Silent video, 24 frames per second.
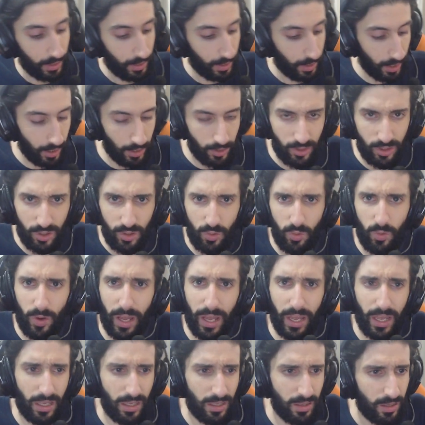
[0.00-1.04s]
into
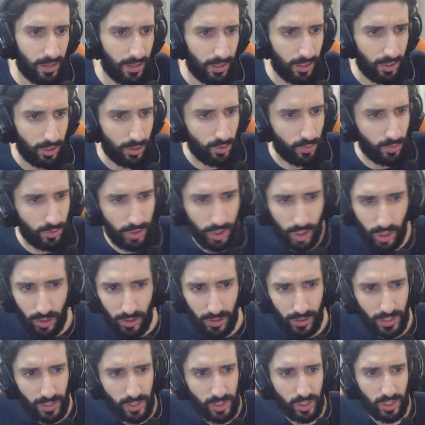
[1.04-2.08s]
a
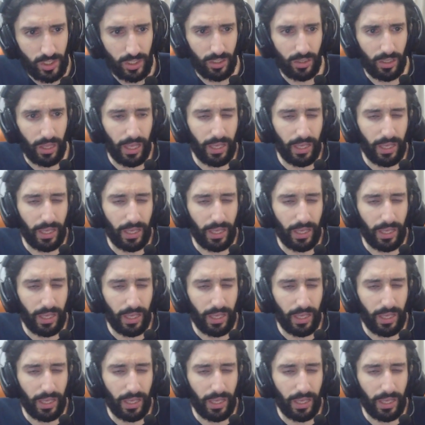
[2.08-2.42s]
utility skill.